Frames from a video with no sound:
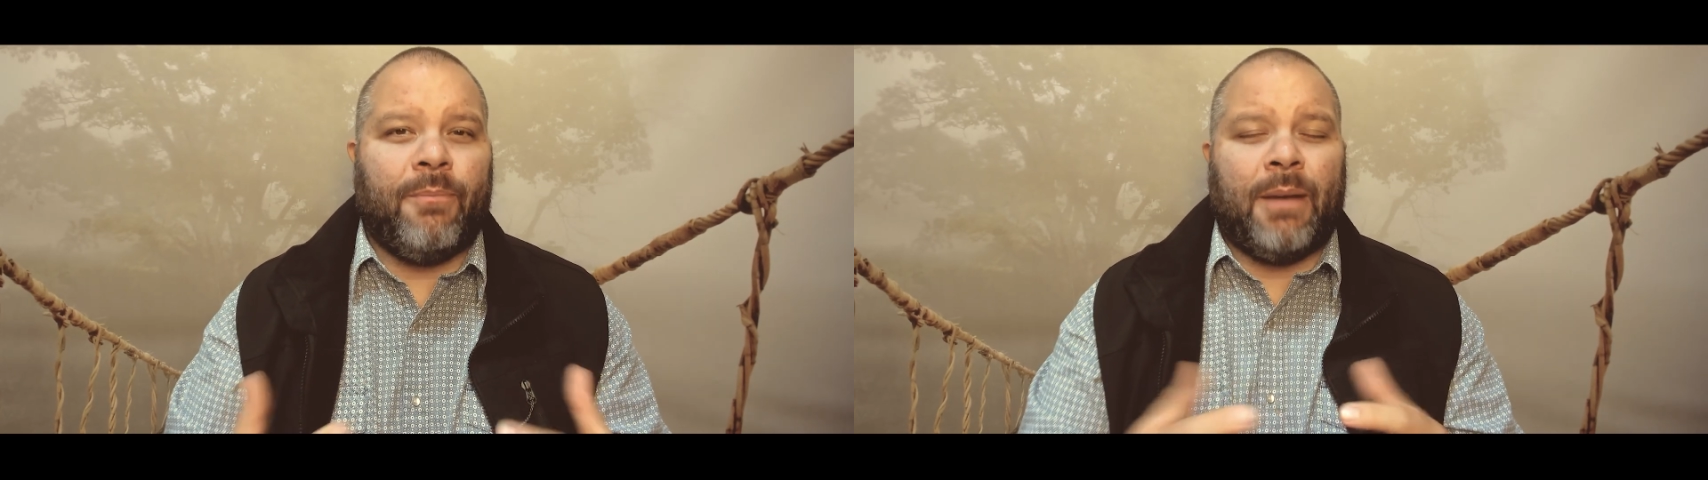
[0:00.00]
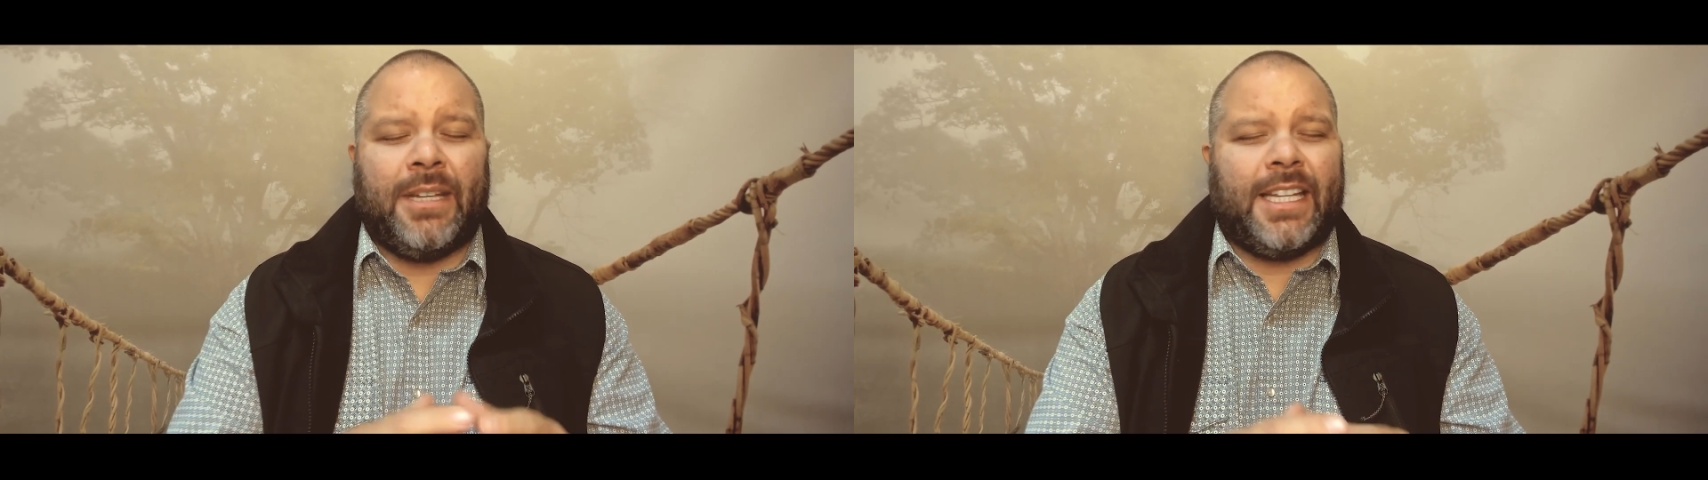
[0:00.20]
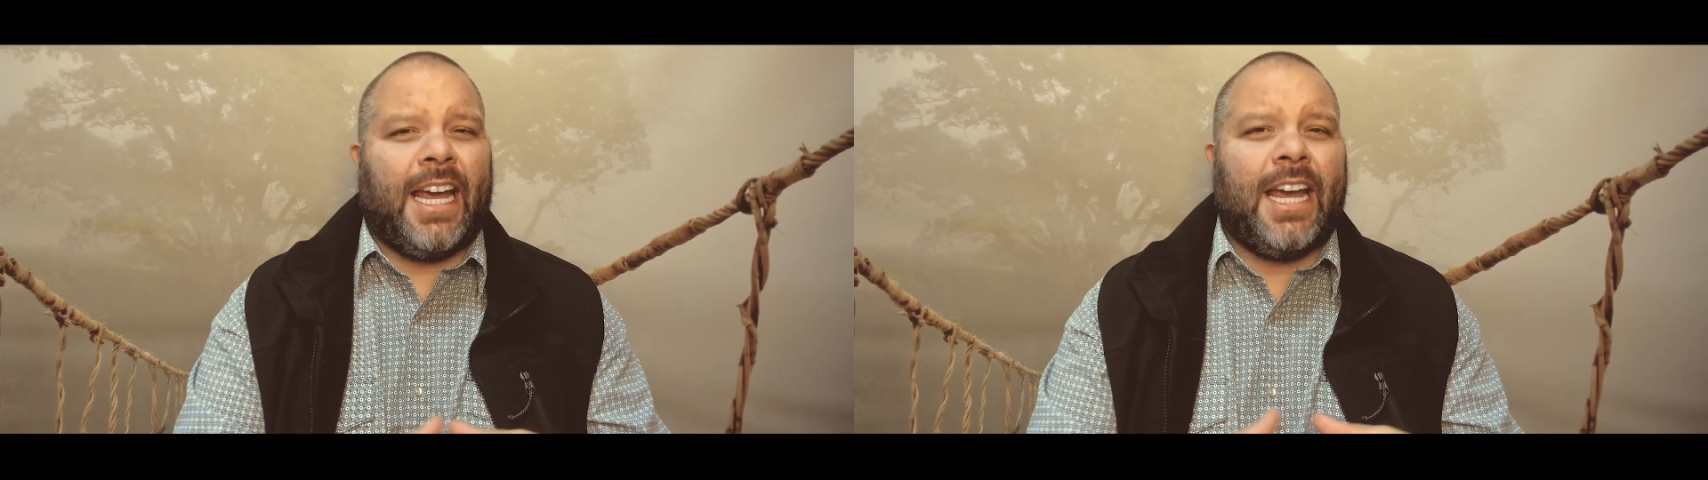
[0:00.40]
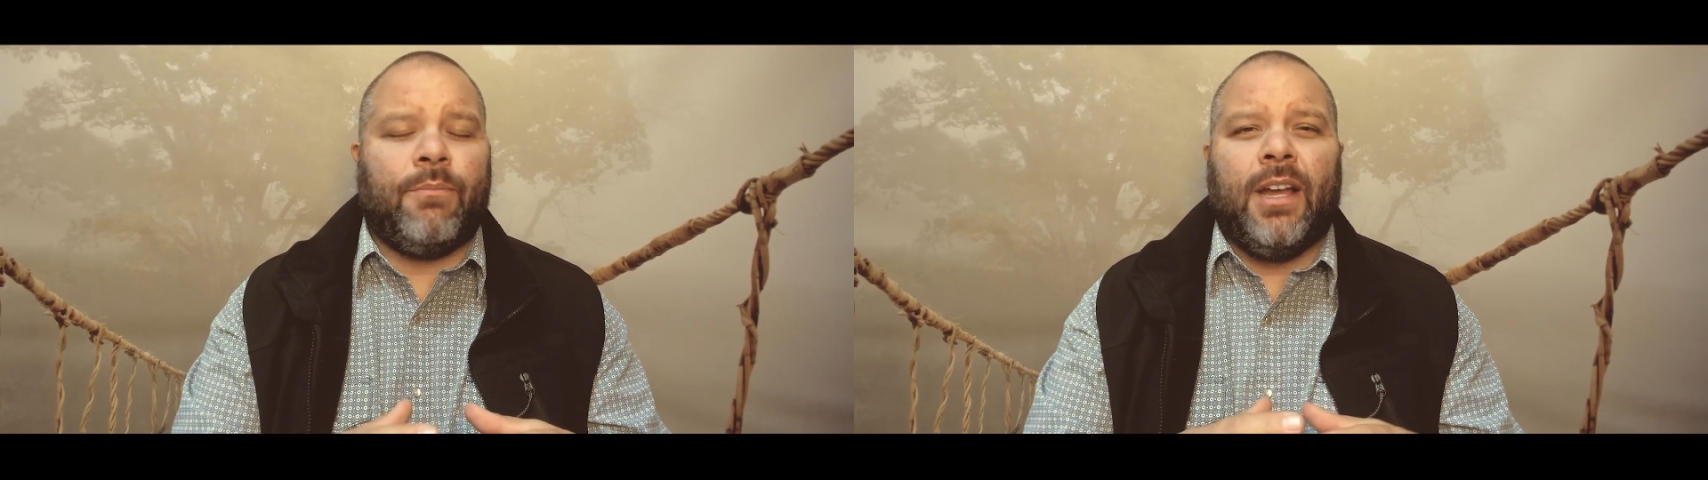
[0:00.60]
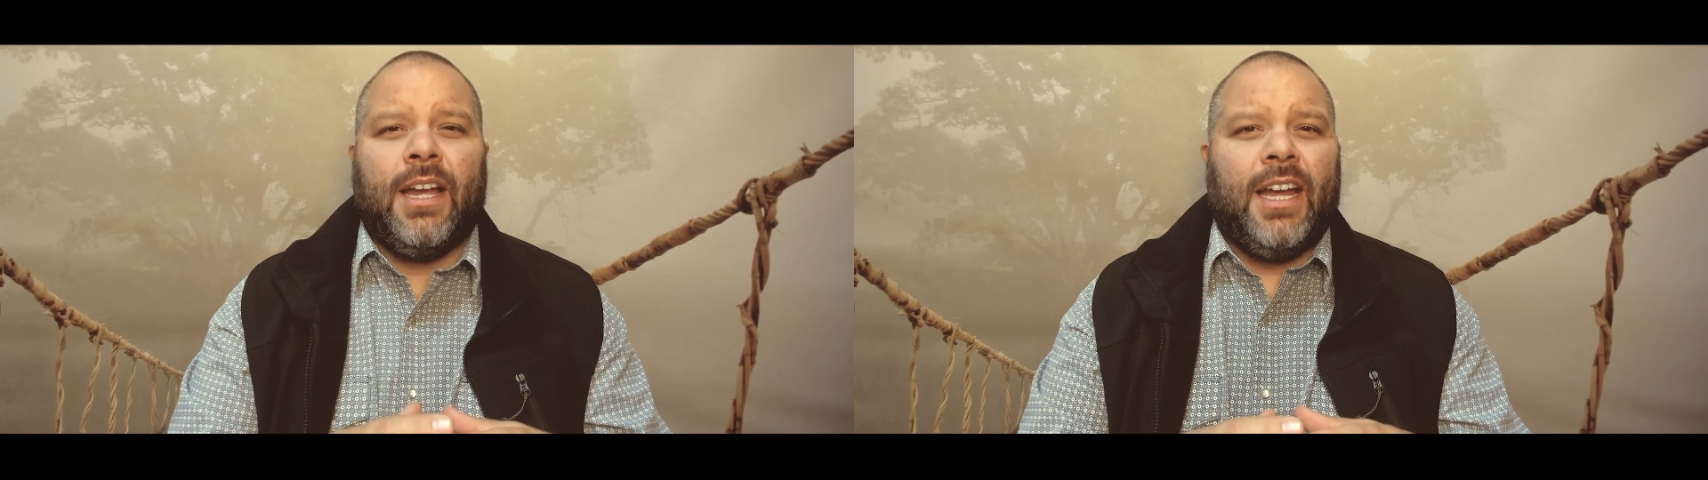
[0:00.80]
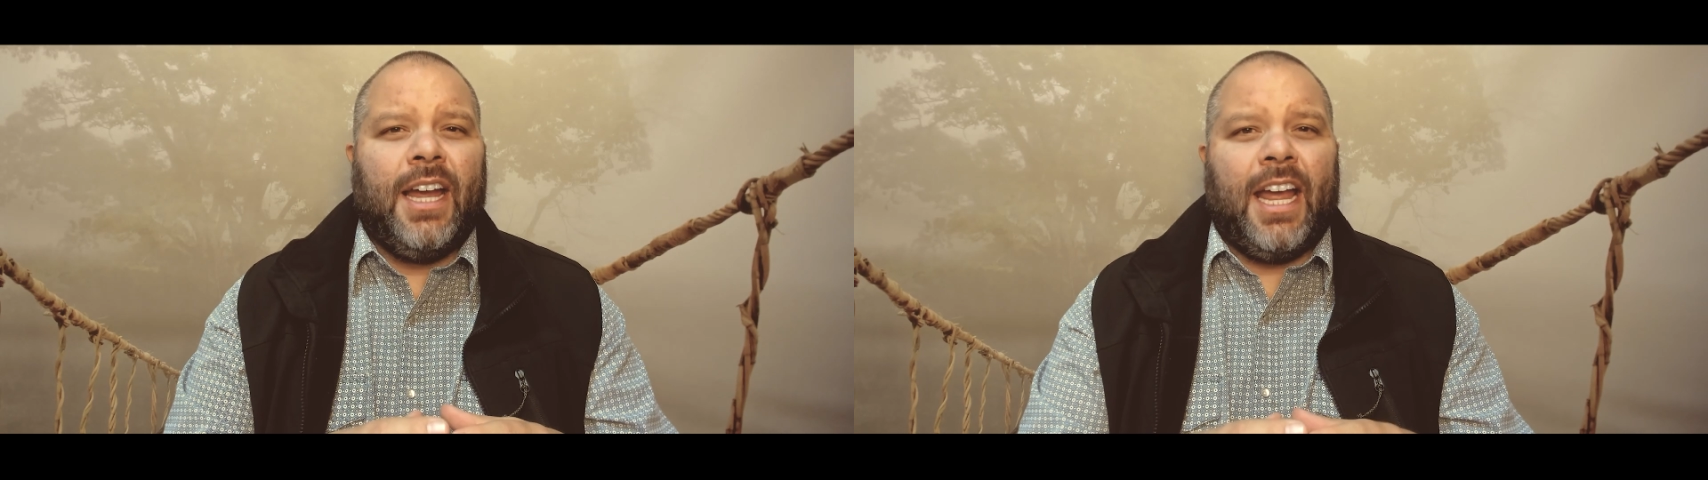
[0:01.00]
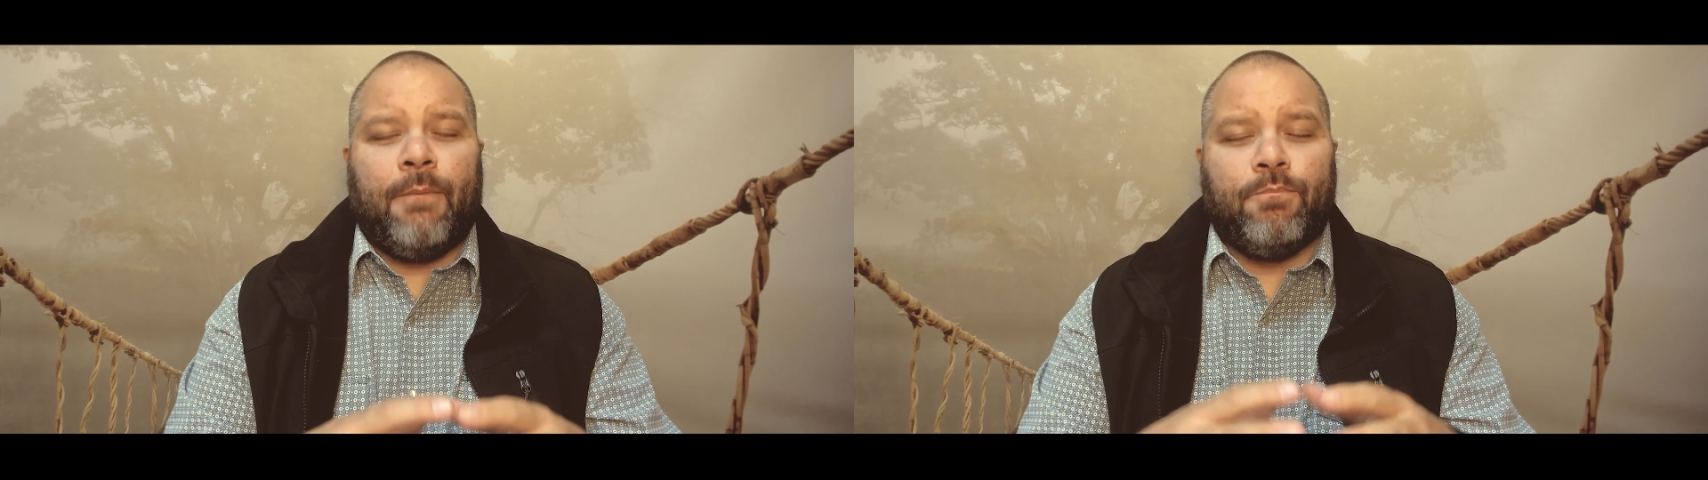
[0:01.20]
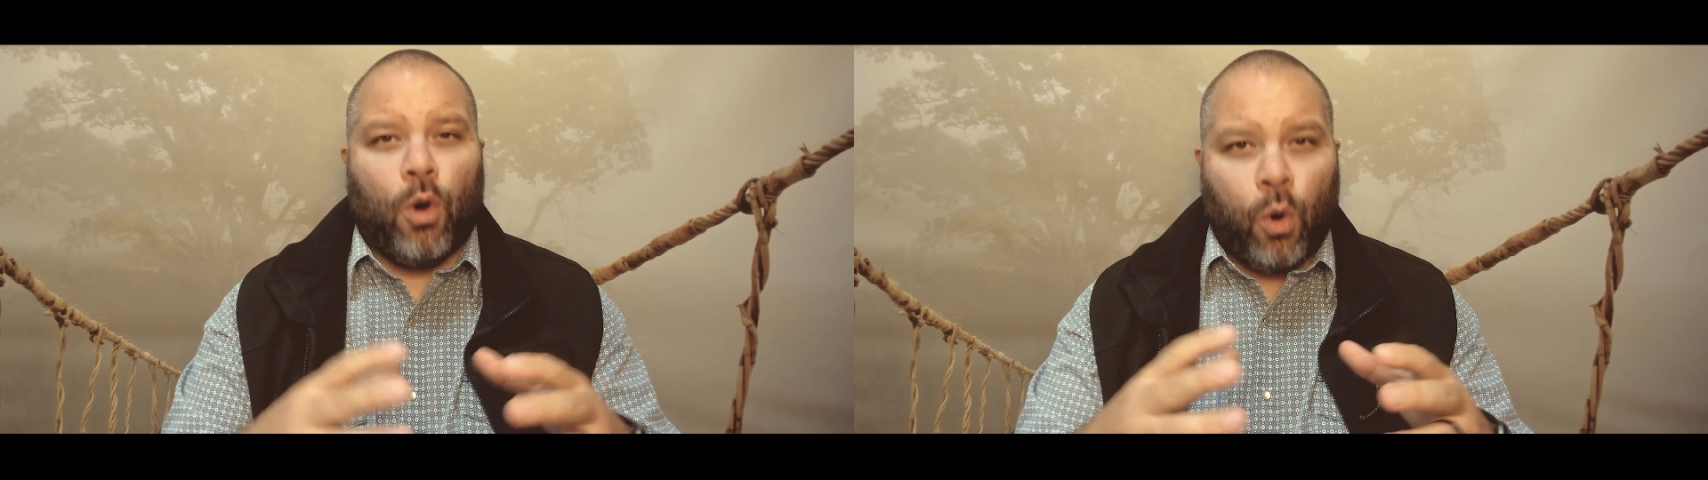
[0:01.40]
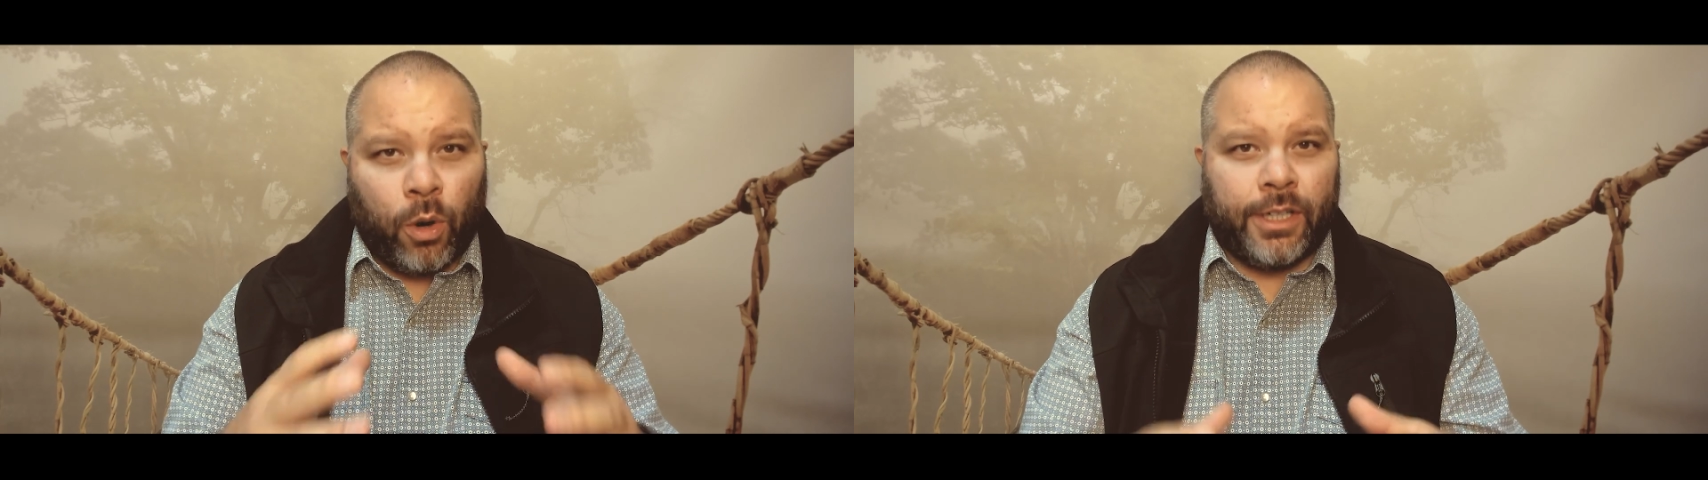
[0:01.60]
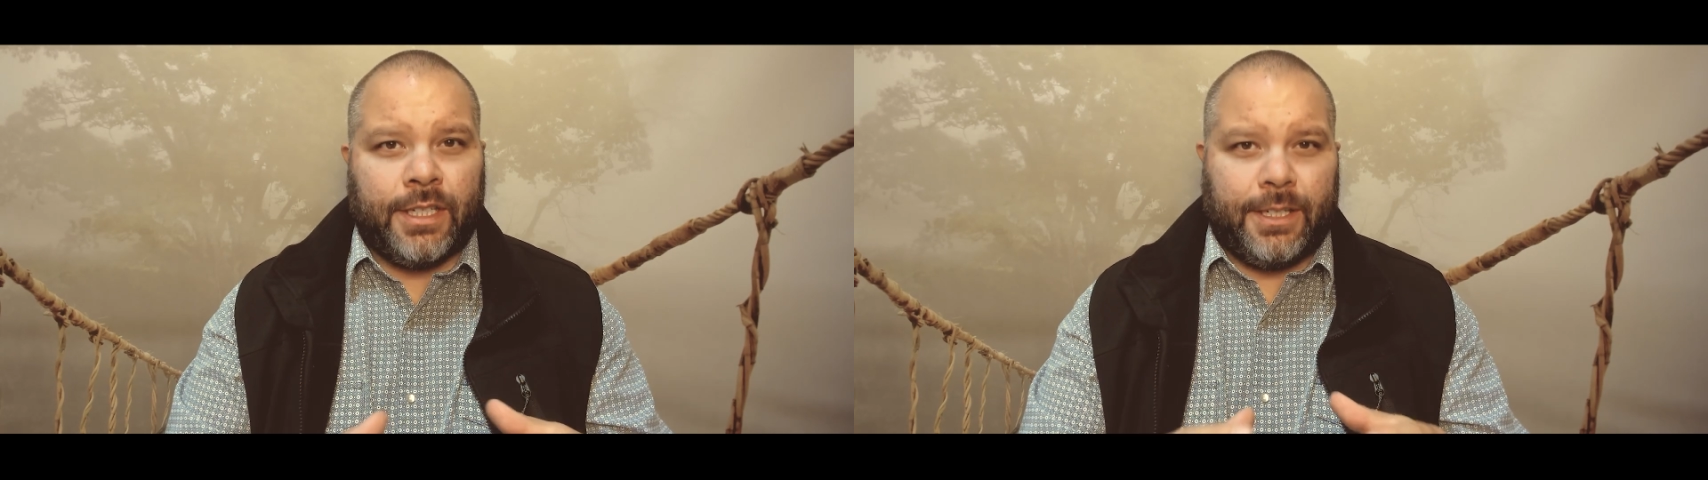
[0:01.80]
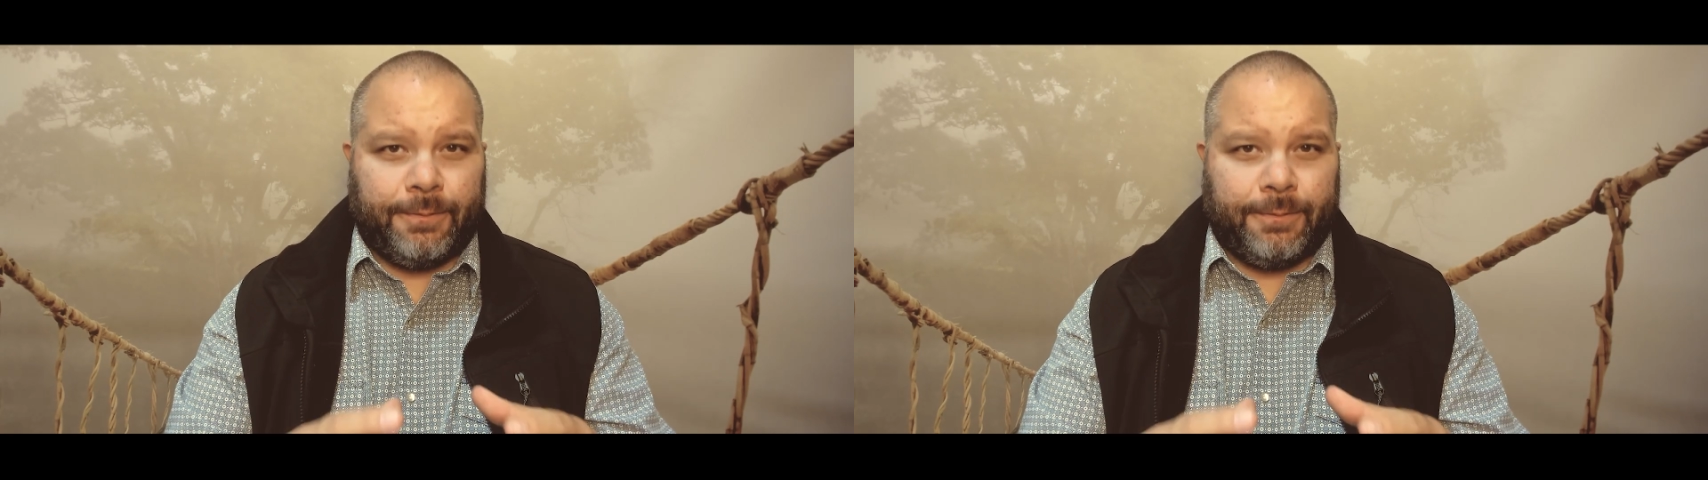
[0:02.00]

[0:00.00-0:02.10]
and became an important